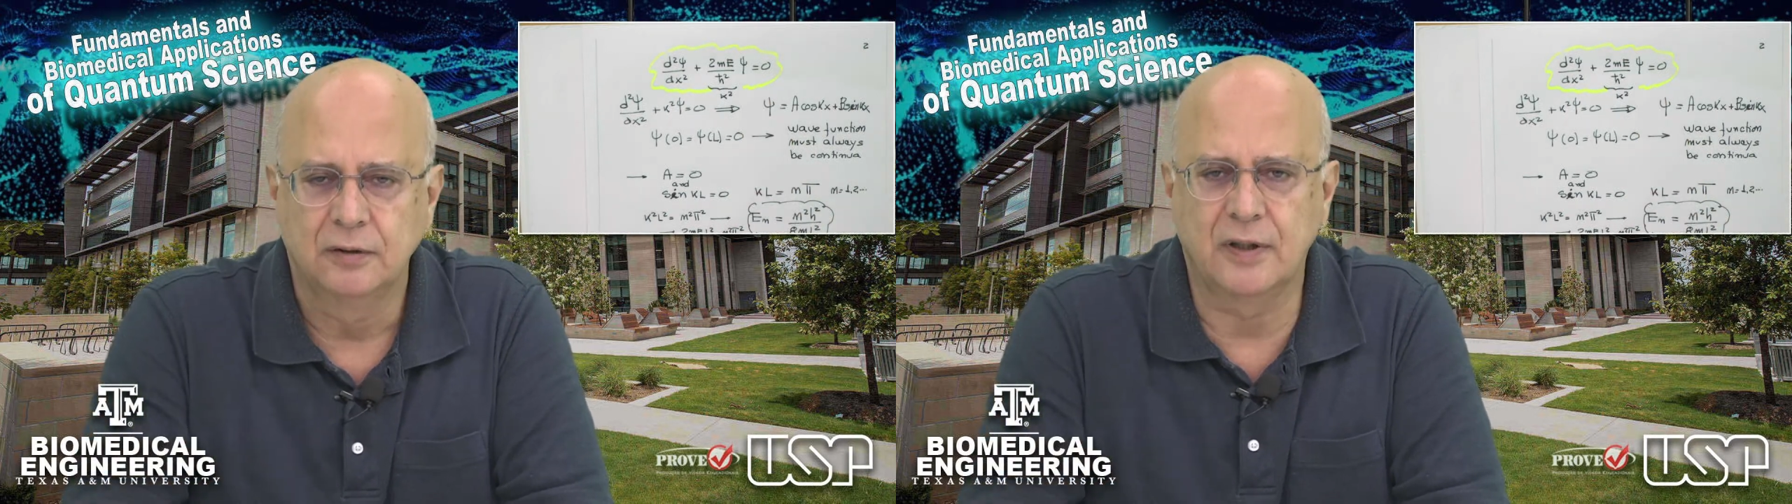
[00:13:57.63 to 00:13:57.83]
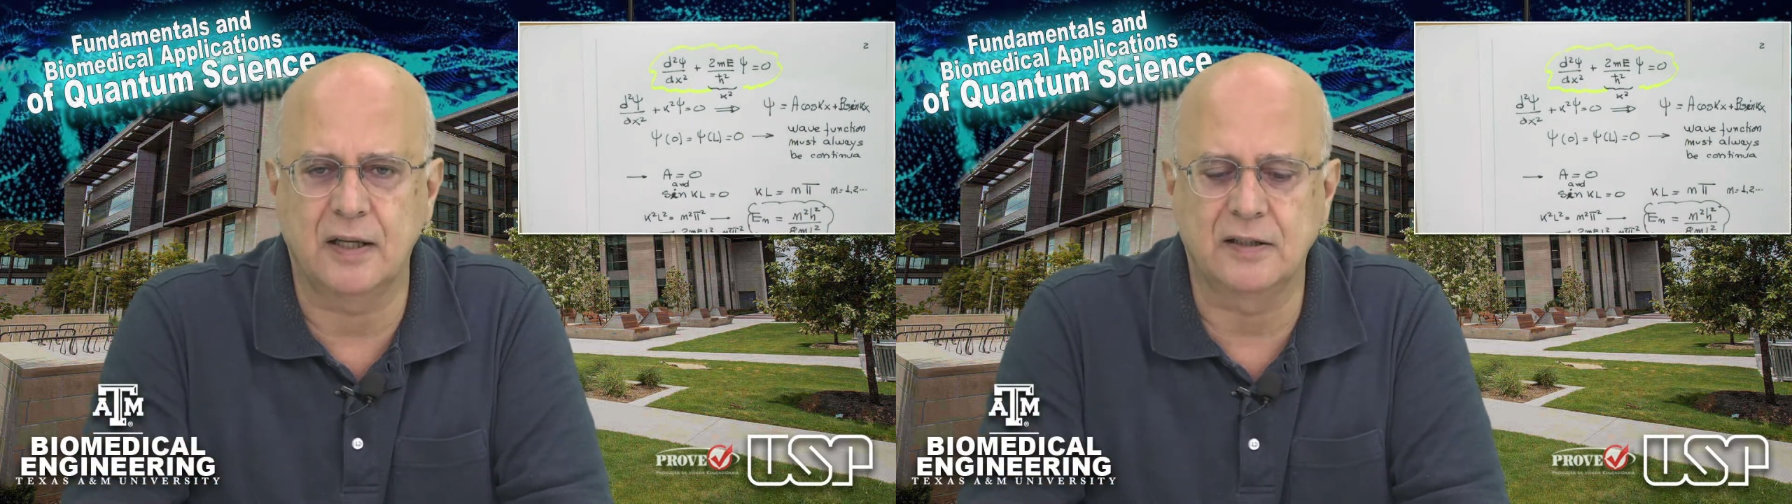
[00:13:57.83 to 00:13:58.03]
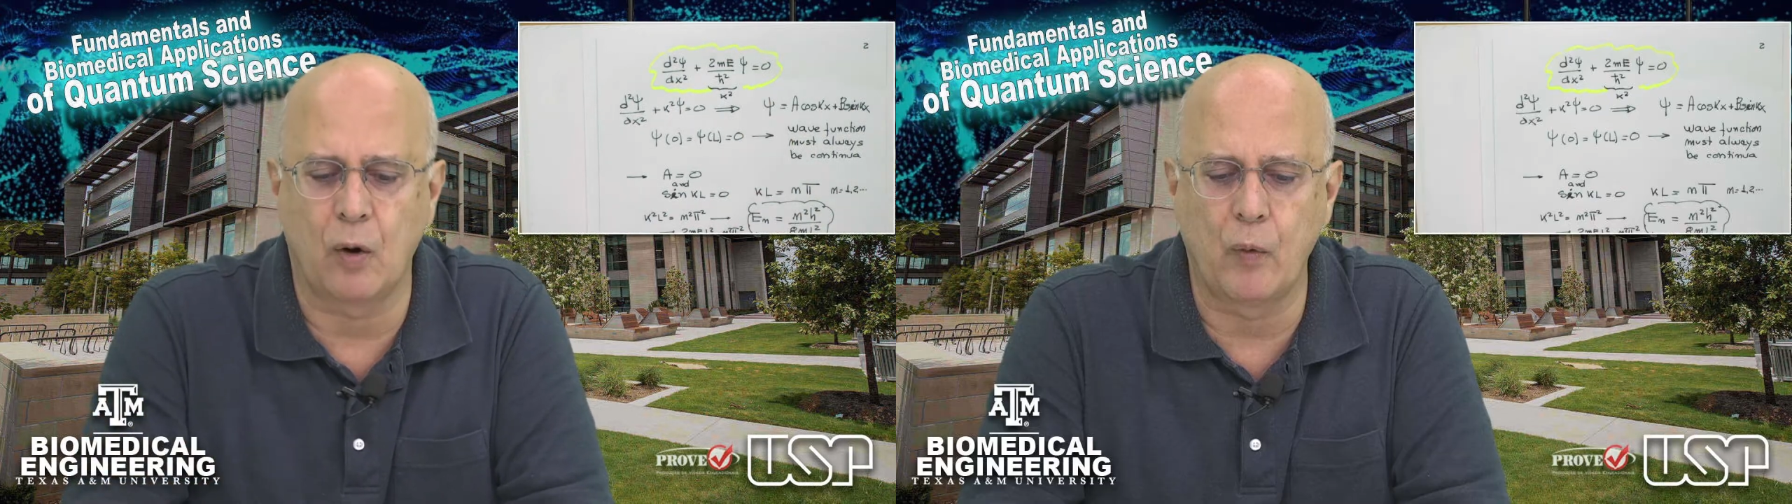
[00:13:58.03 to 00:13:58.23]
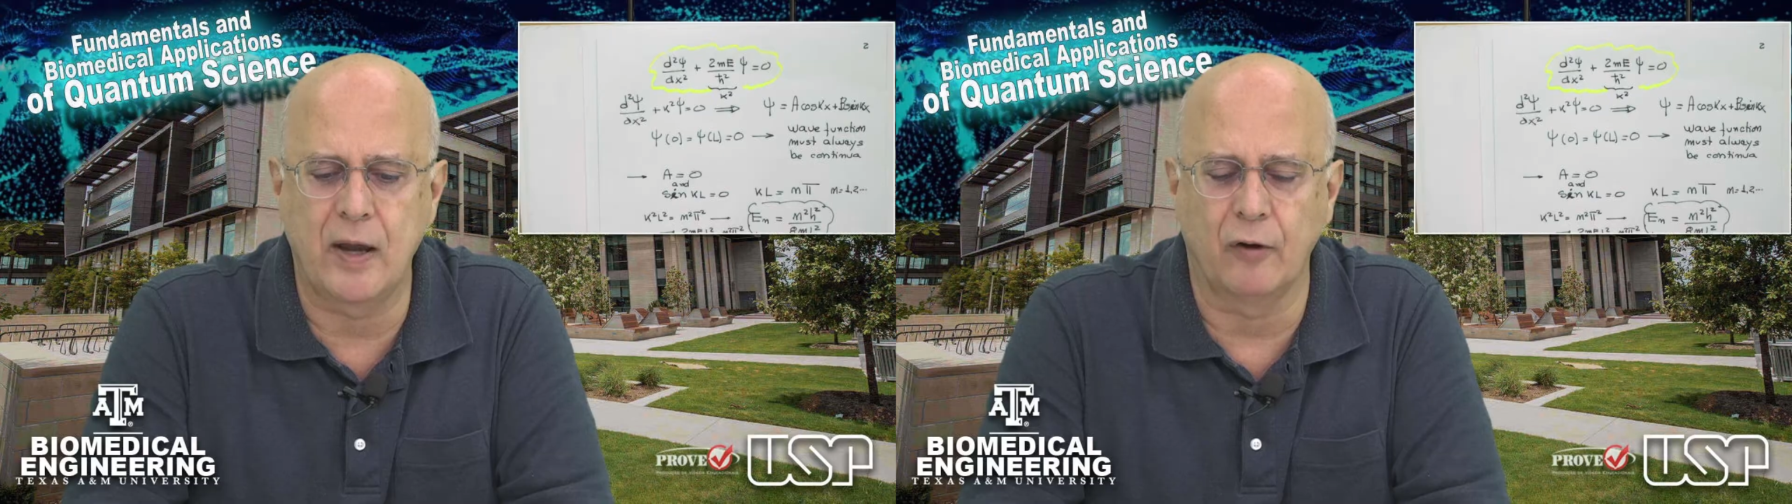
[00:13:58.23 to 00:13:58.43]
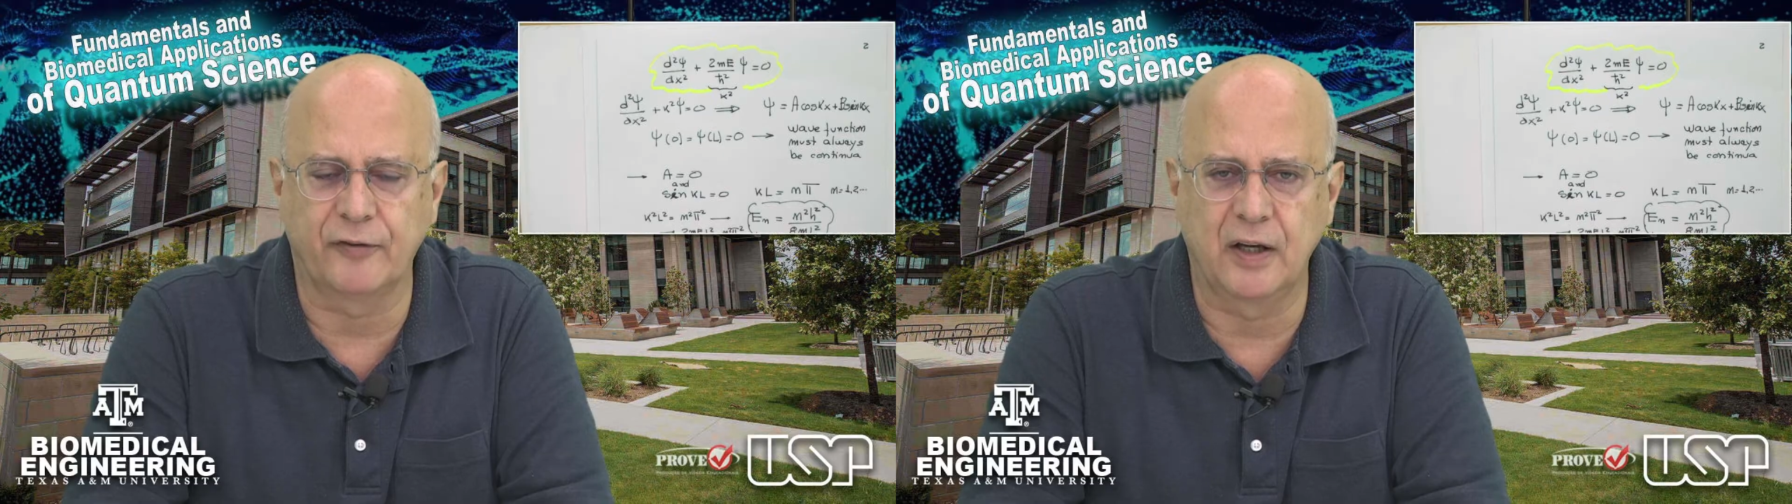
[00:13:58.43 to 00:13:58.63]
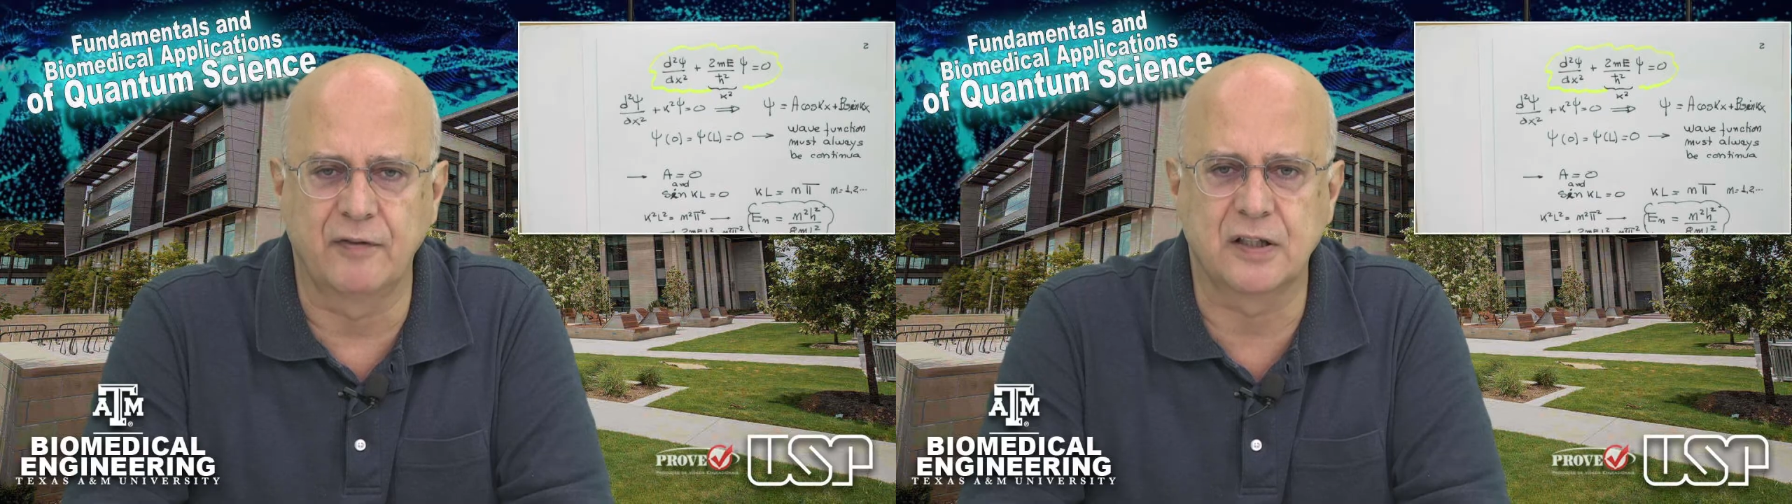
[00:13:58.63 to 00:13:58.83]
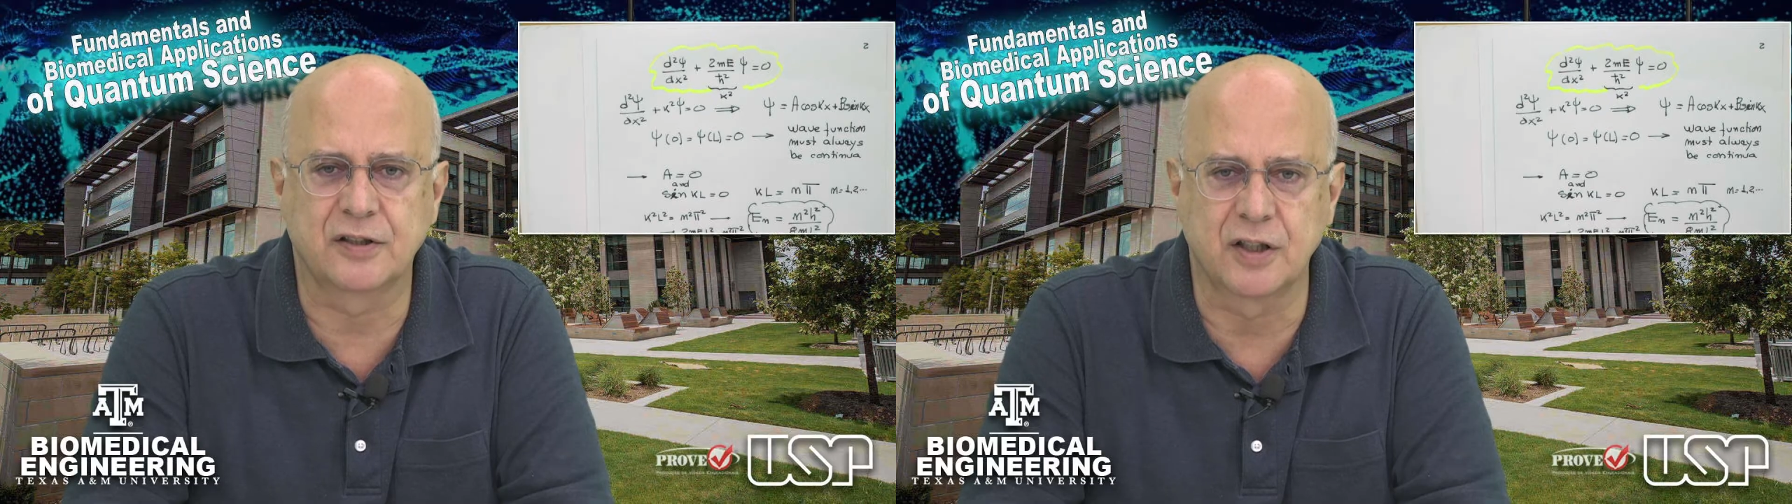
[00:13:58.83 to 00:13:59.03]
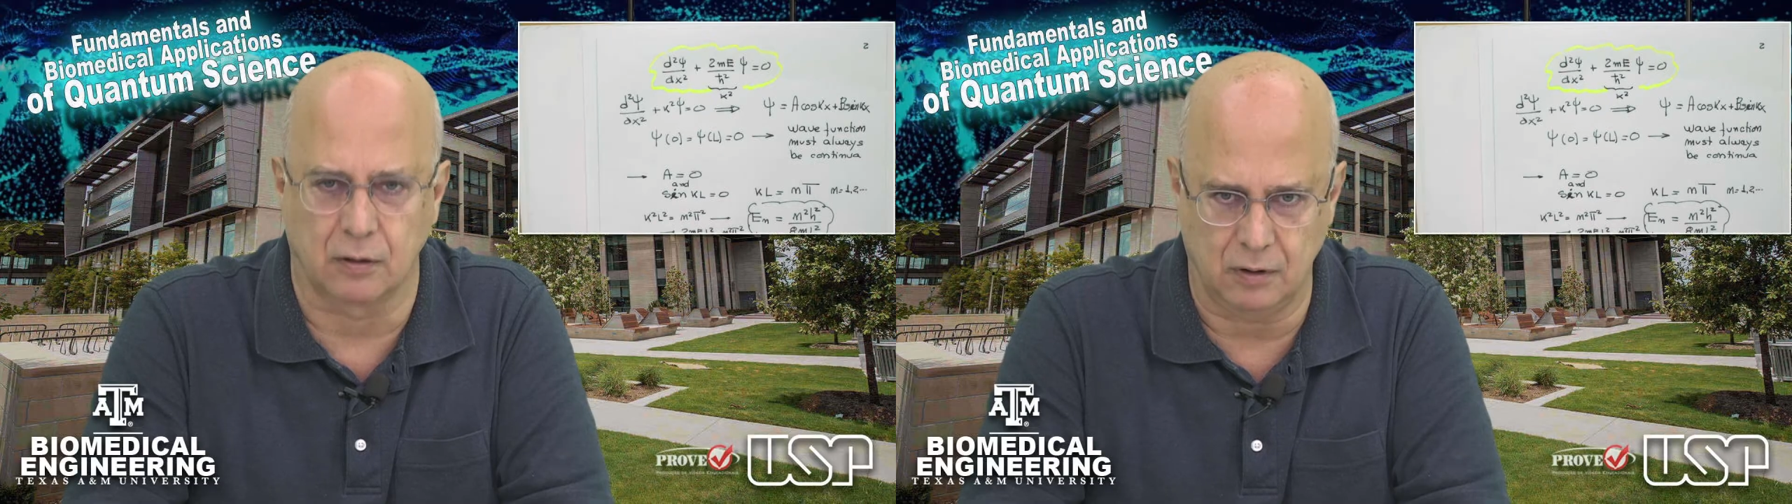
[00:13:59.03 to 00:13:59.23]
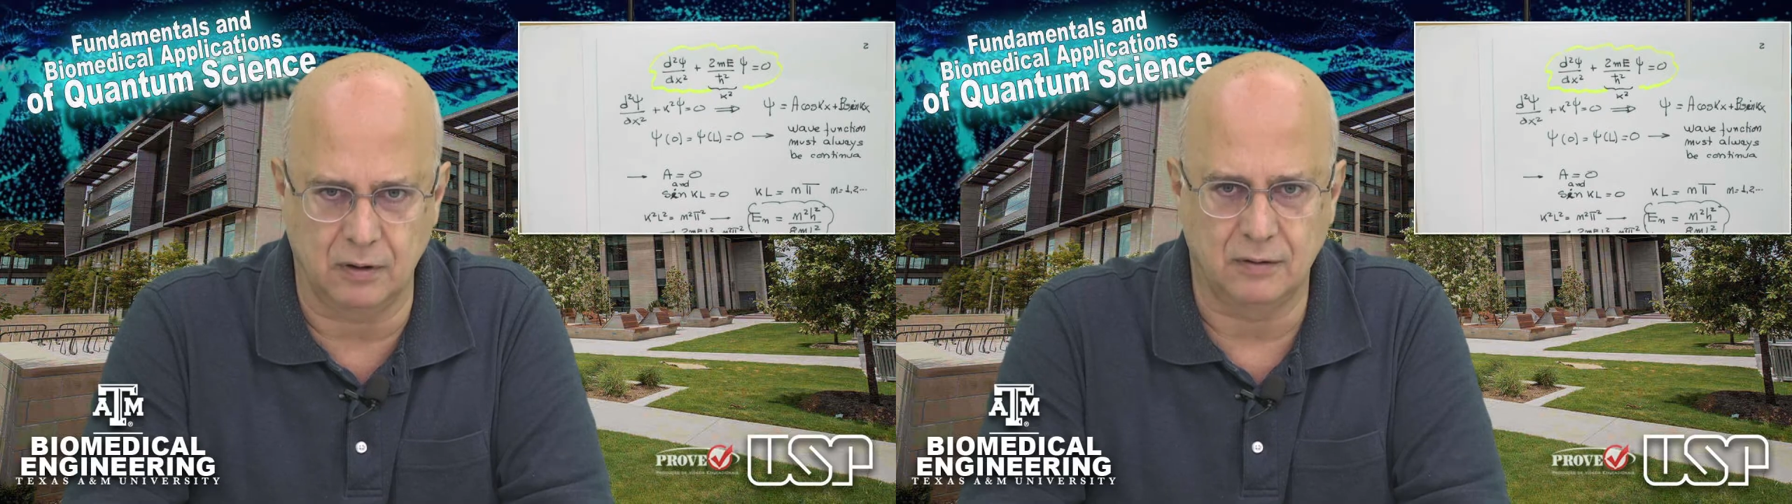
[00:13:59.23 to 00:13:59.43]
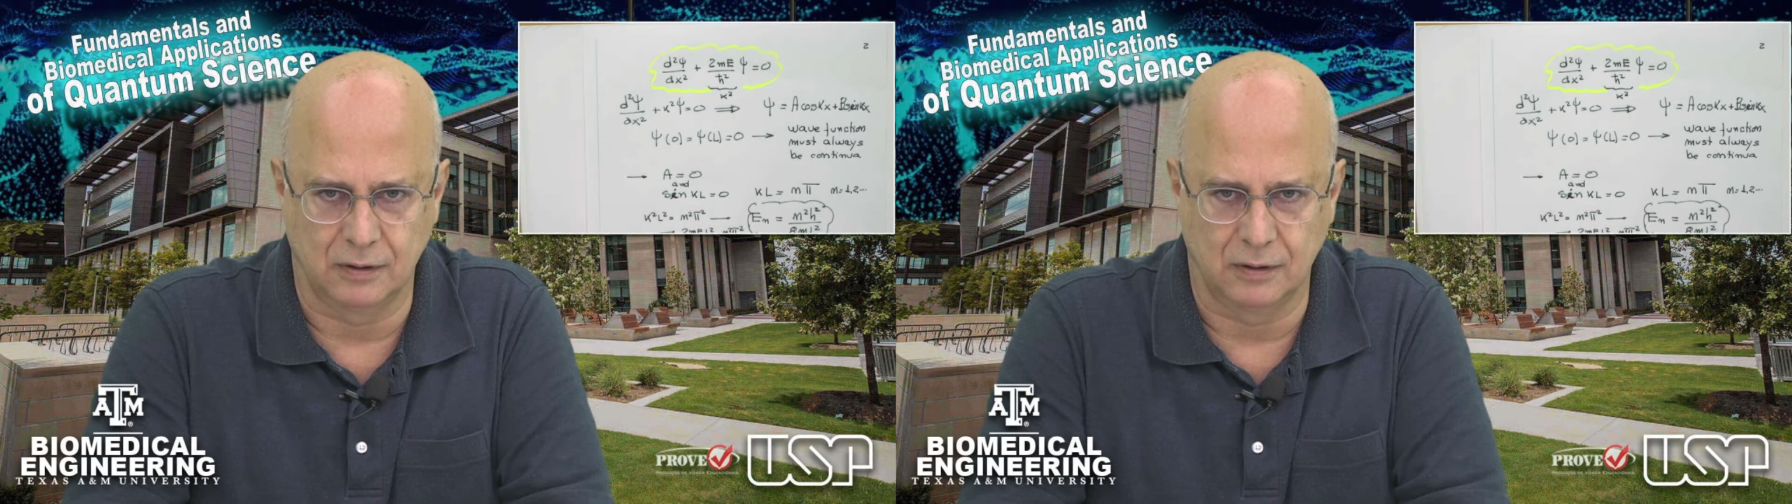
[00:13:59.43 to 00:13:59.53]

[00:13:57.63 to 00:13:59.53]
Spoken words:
there is a way of giving 0.